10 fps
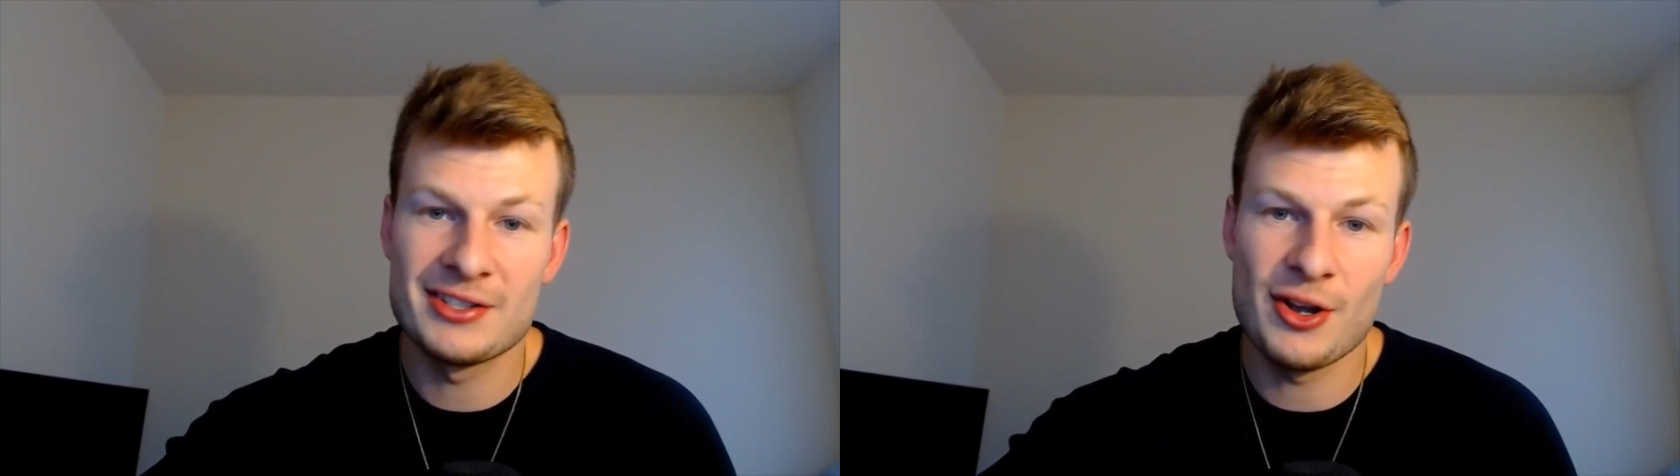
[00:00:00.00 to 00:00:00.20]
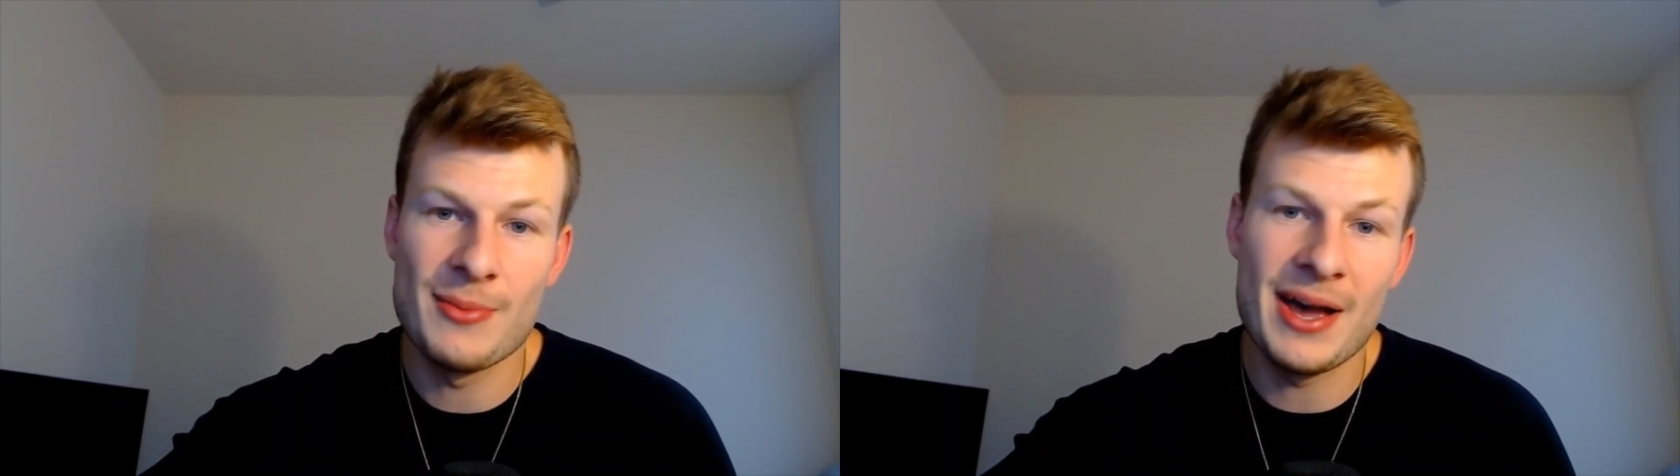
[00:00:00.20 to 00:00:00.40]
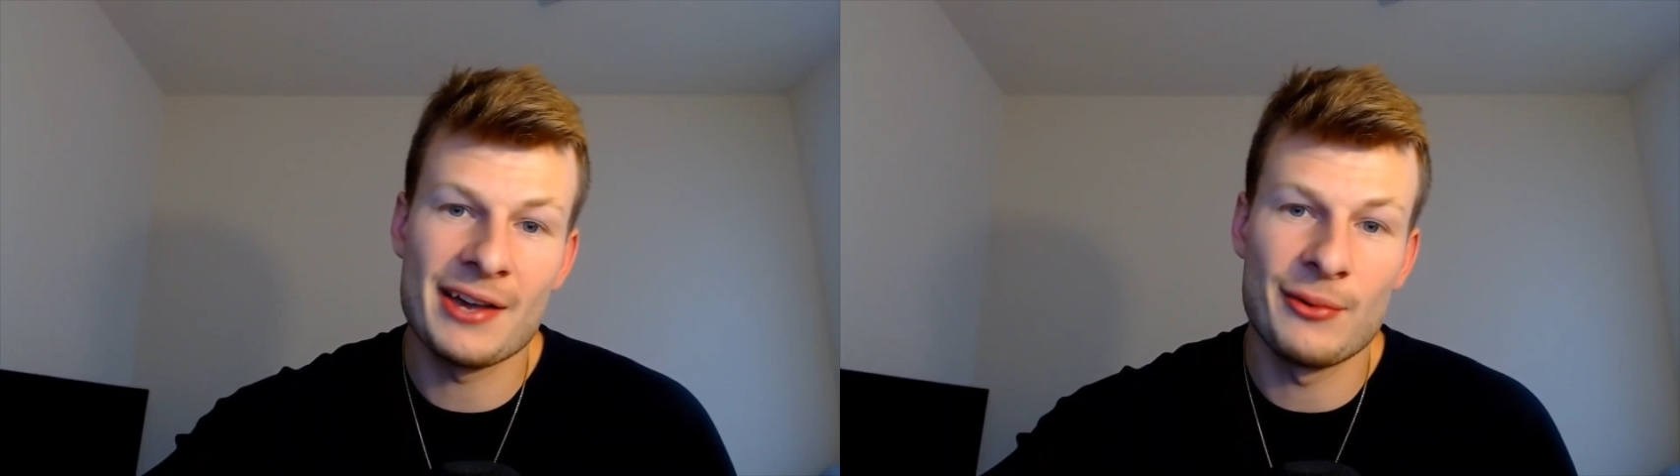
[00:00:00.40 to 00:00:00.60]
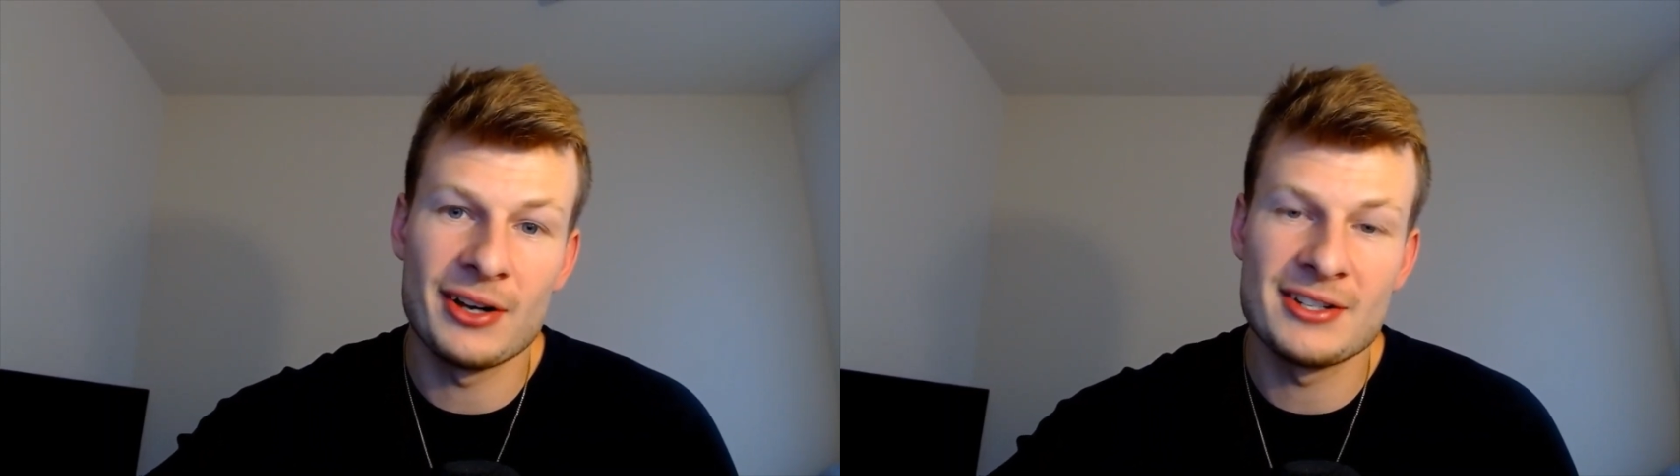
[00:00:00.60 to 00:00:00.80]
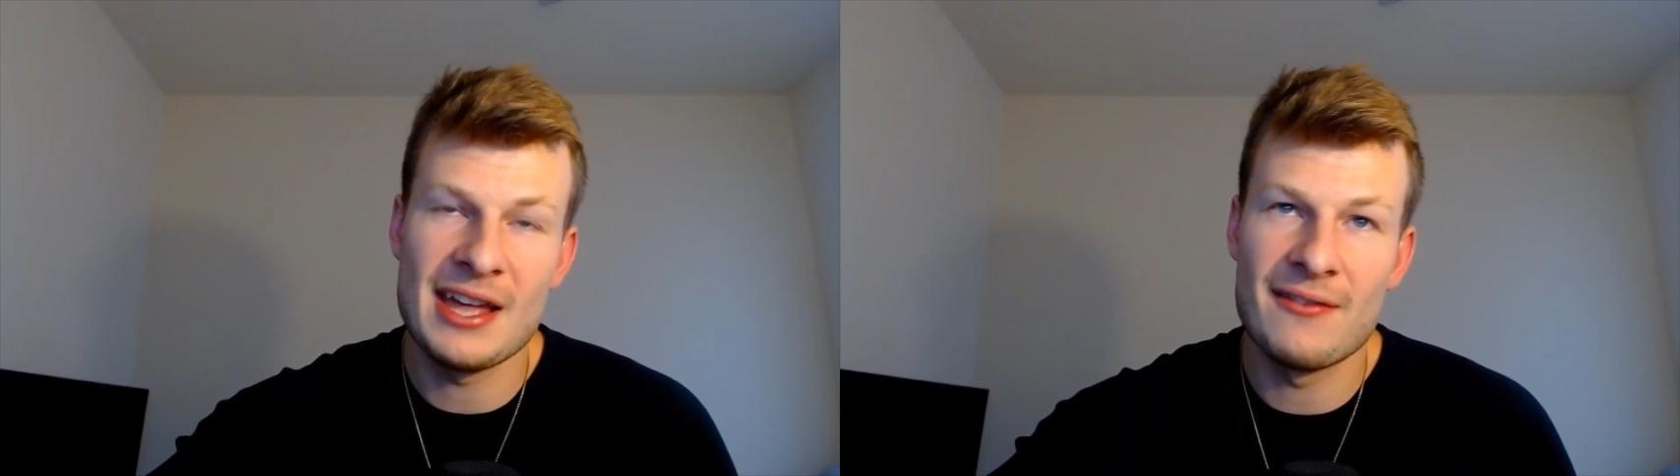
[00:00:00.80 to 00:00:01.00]
Go back and
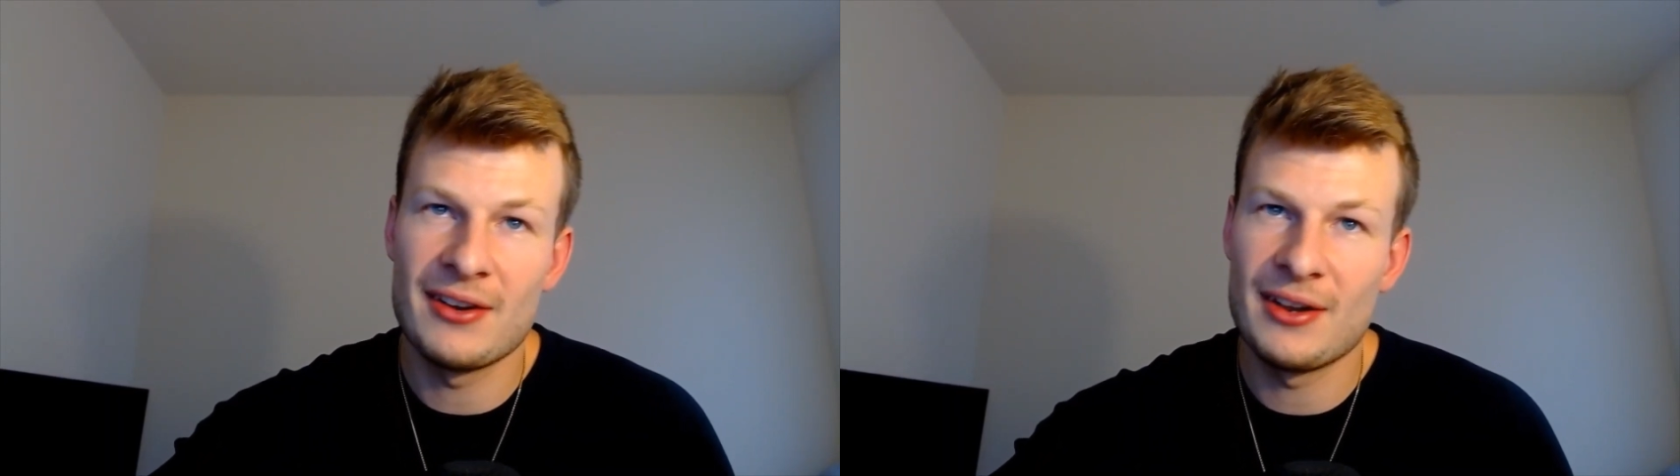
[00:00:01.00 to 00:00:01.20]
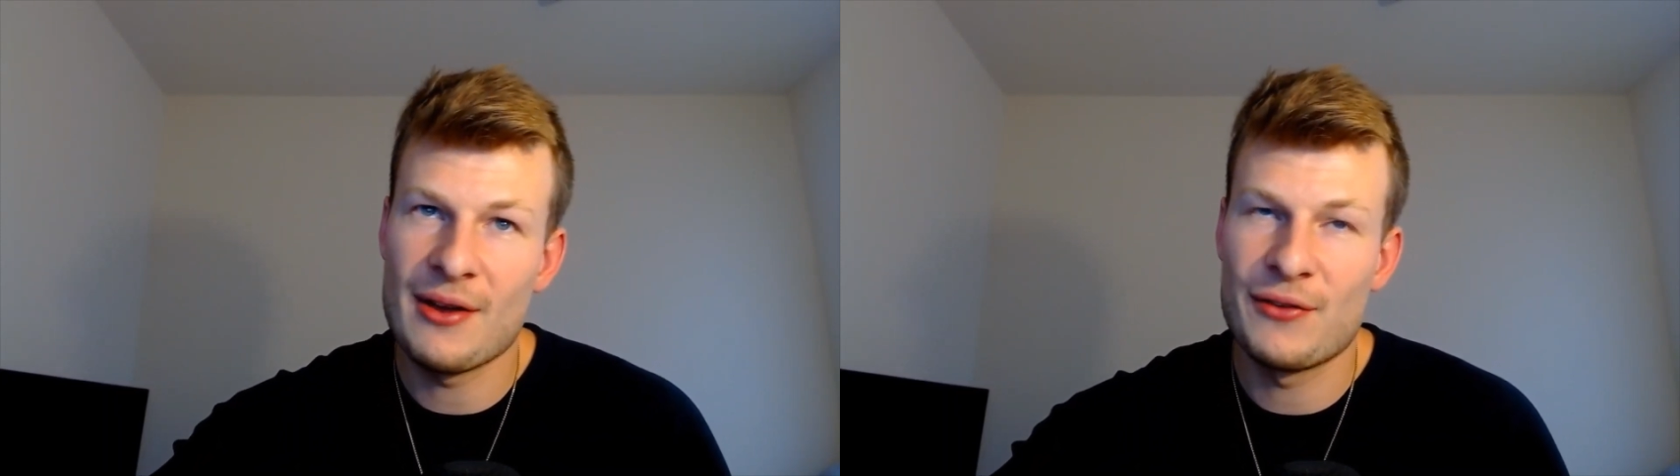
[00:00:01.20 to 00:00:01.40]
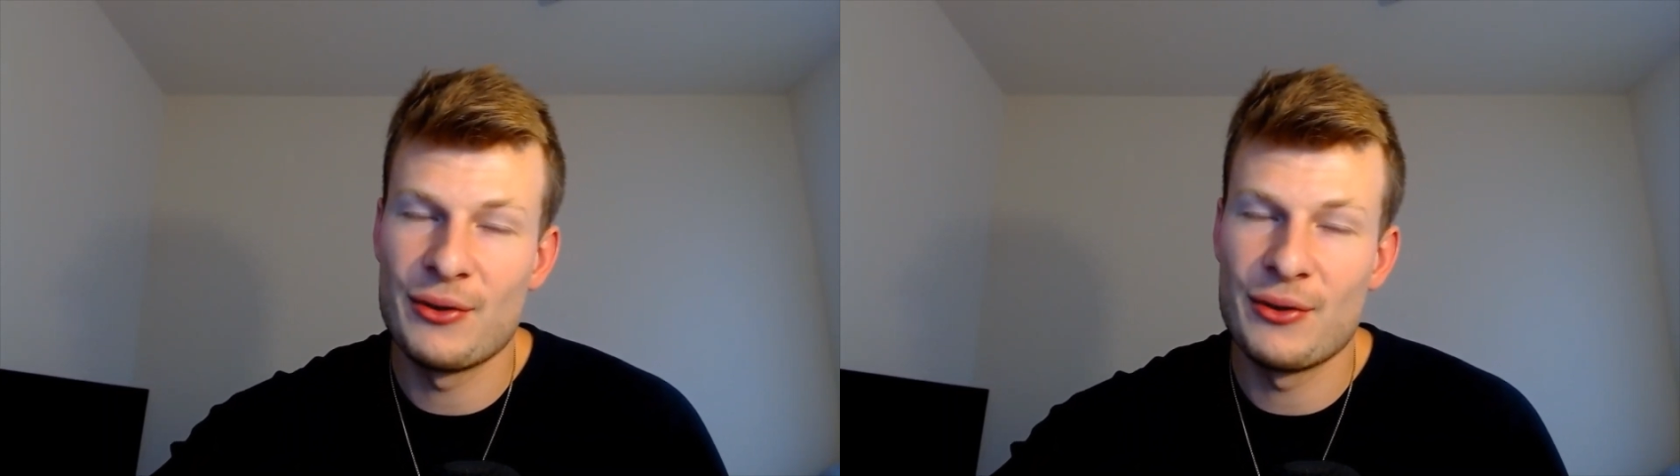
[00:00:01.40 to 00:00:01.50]
watch that video if